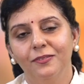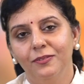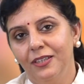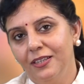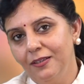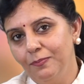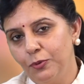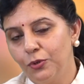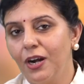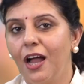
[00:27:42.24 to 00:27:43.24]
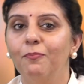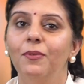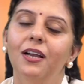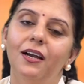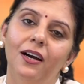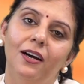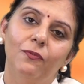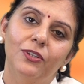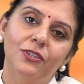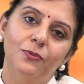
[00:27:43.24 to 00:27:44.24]
the program
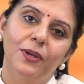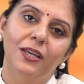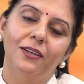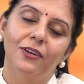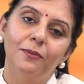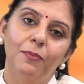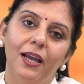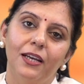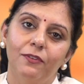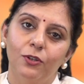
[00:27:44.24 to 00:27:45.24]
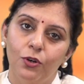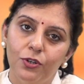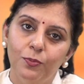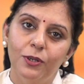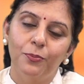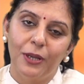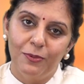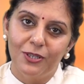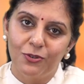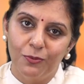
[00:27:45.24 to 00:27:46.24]
which is being run by our Honorable Prime
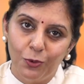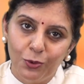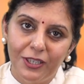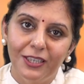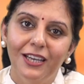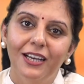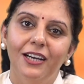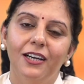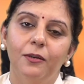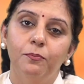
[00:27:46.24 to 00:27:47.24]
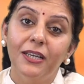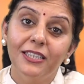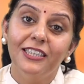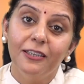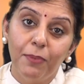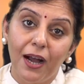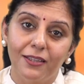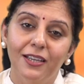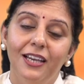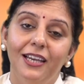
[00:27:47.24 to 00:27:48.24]
Minister Modi, Man Ki
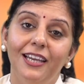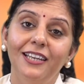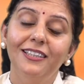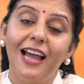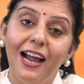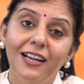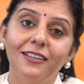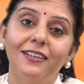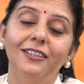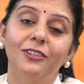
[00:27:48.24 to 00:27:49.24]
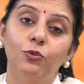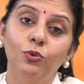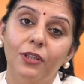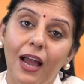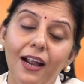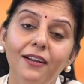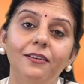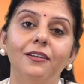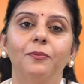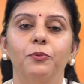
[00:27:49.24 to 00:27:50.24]
Baat. Through
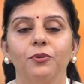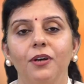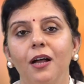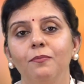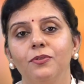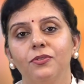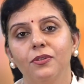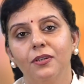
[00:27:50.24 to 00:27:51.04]
that programs,